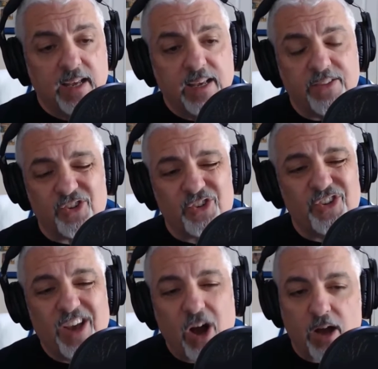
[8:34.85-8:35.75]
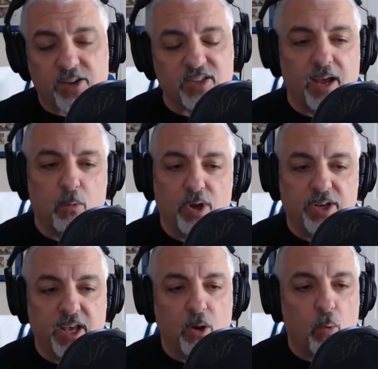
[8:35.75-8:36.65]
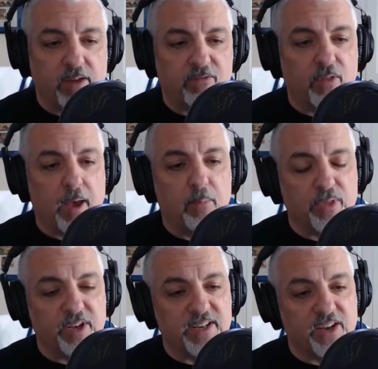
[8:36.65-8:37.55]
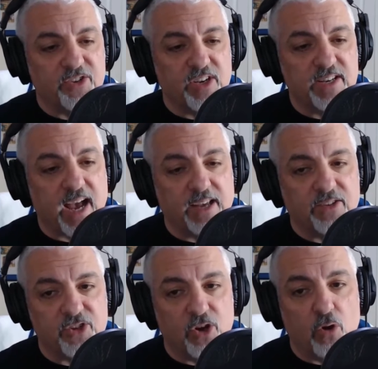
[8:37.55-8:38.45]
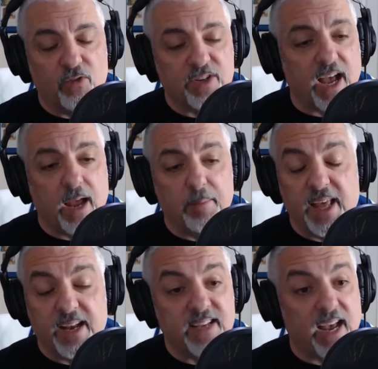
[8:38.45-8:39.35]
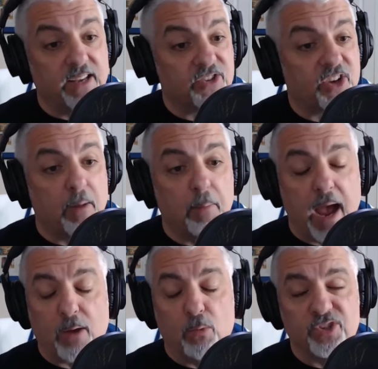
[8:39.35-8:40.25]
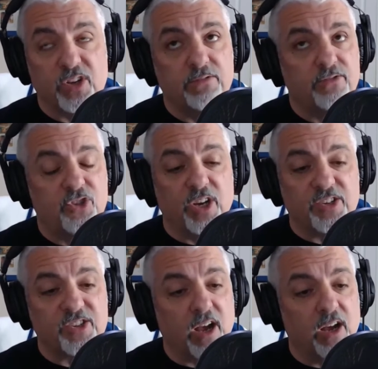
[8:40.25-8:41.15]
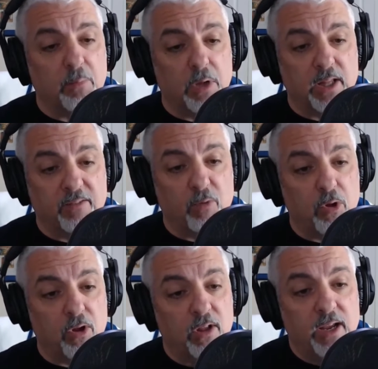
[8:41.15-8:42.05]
The Seahawks let one get away from them with the Tennessee Titans in overtime, and that Titans comeback was just unbelievable.